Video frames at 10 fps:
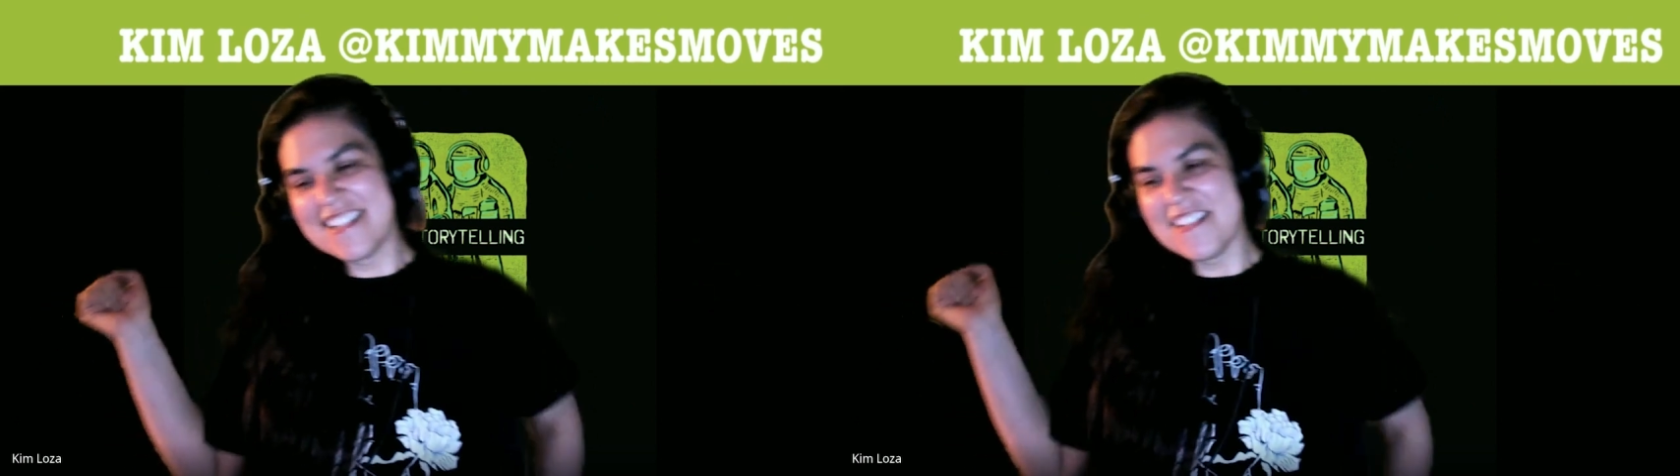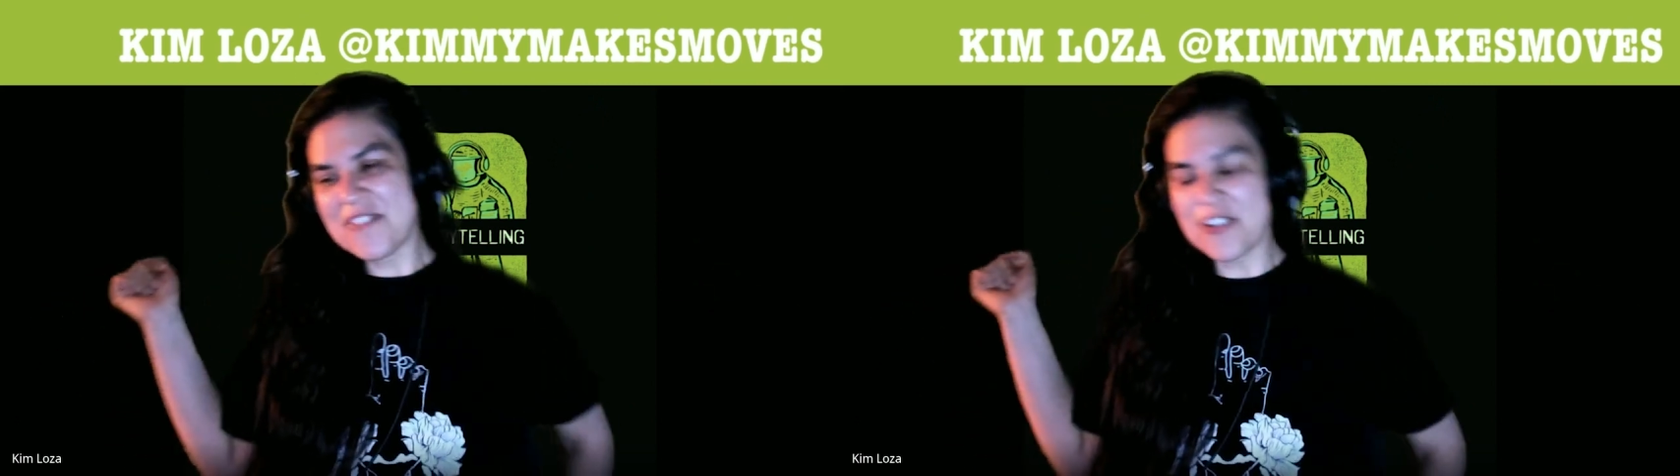
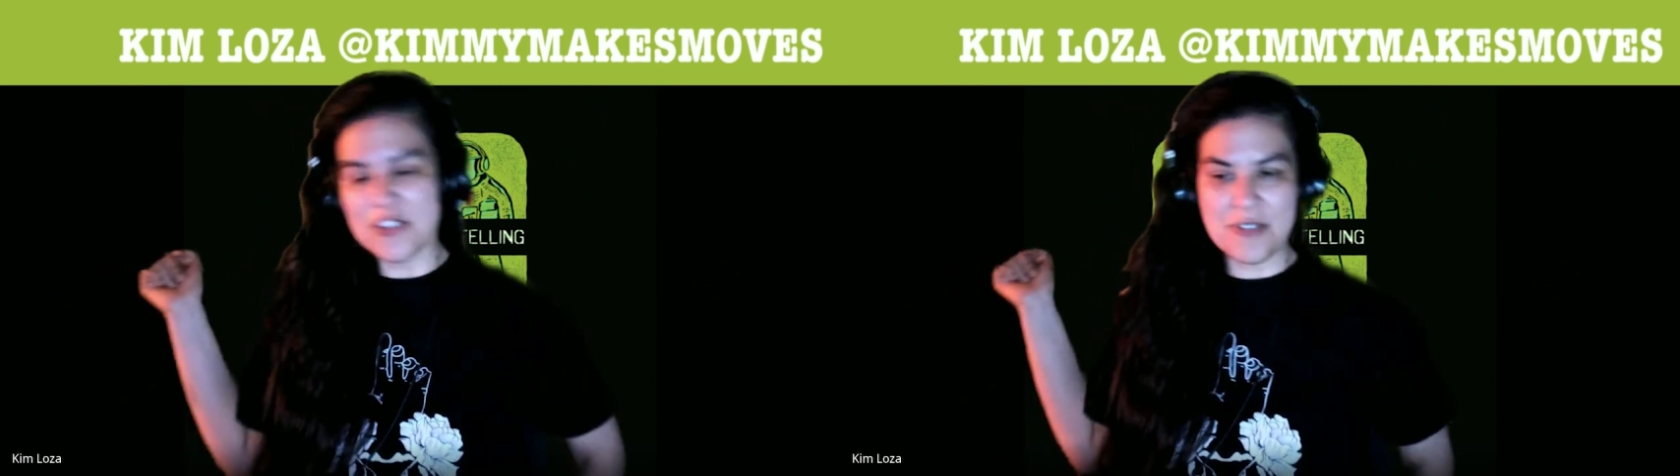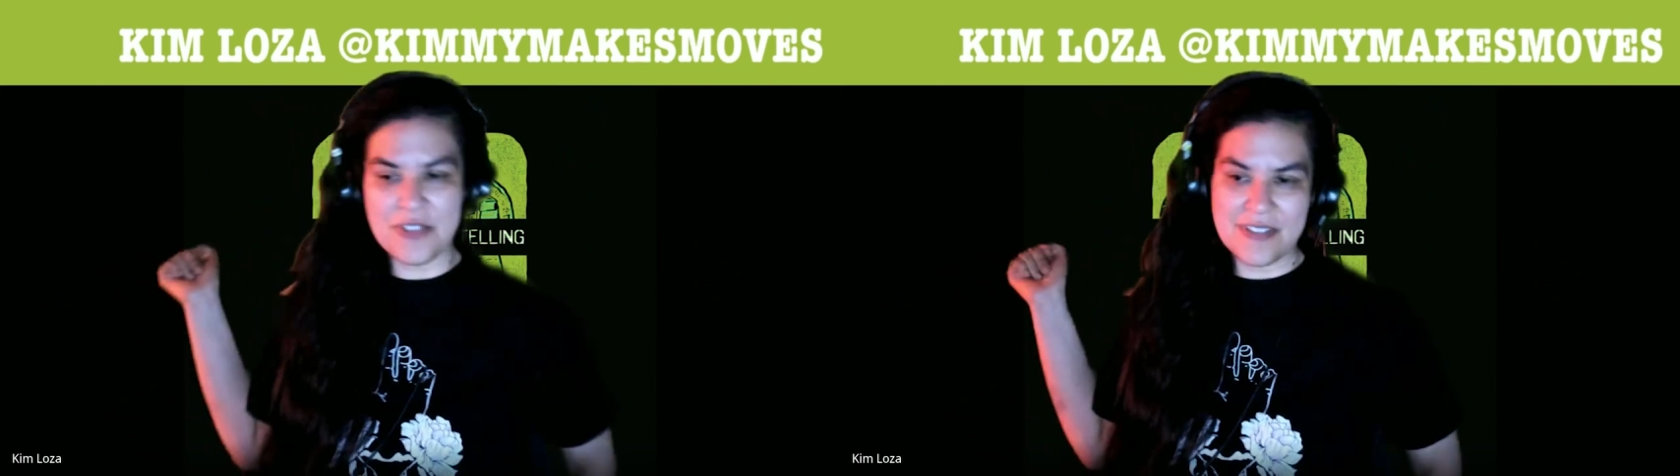No,
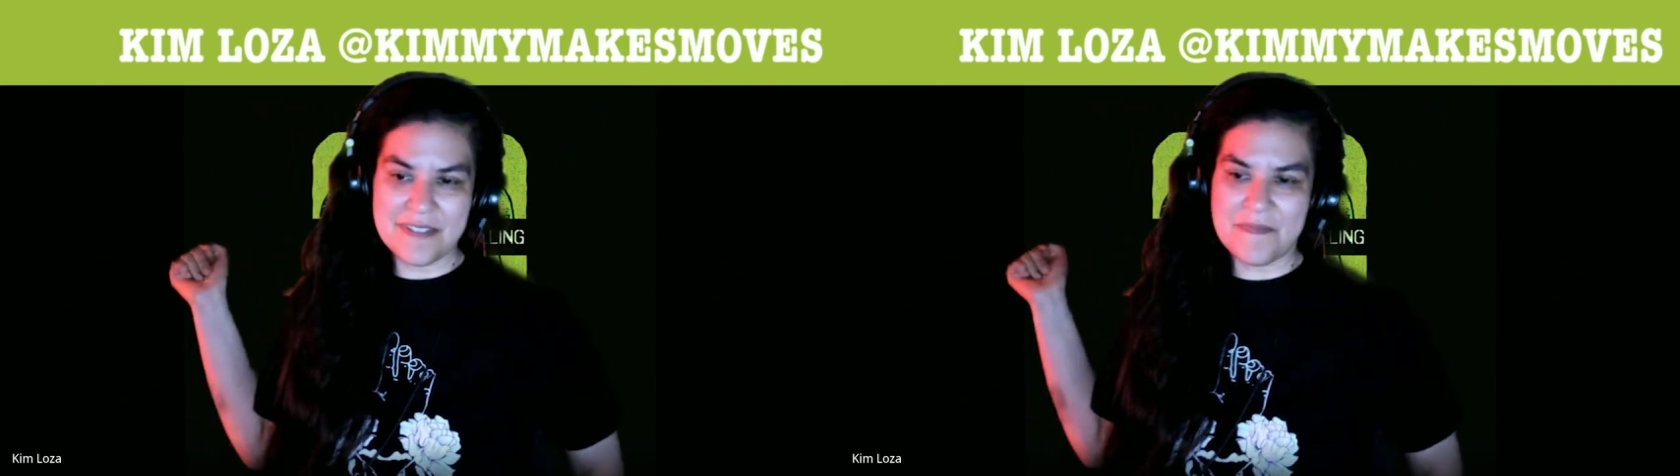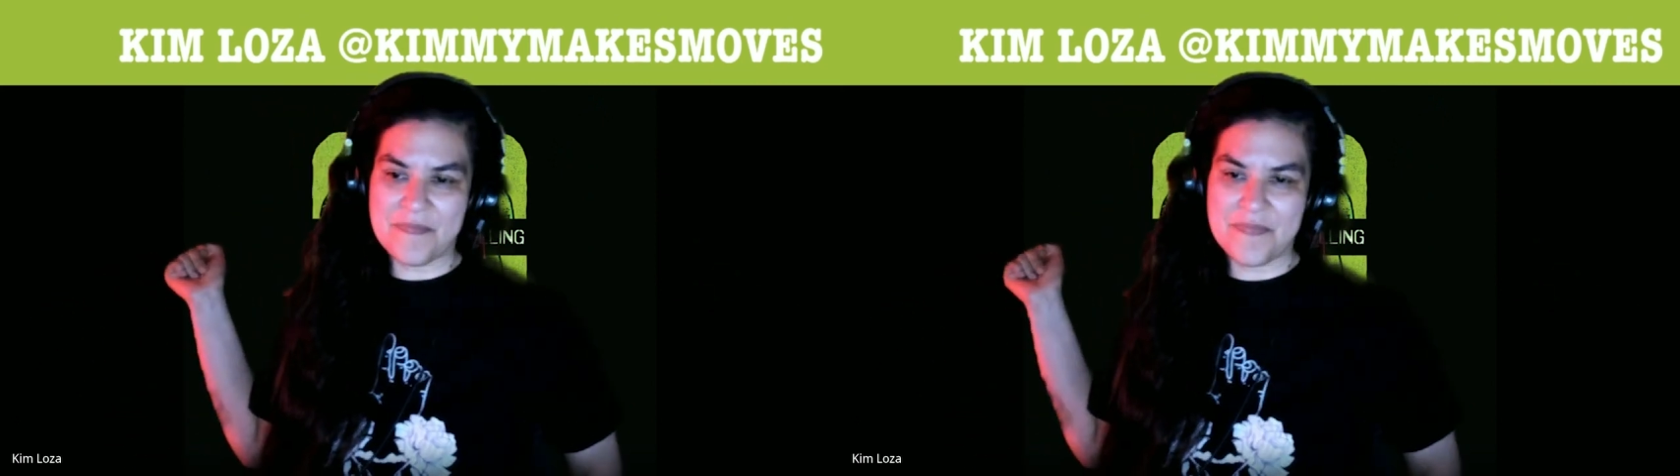the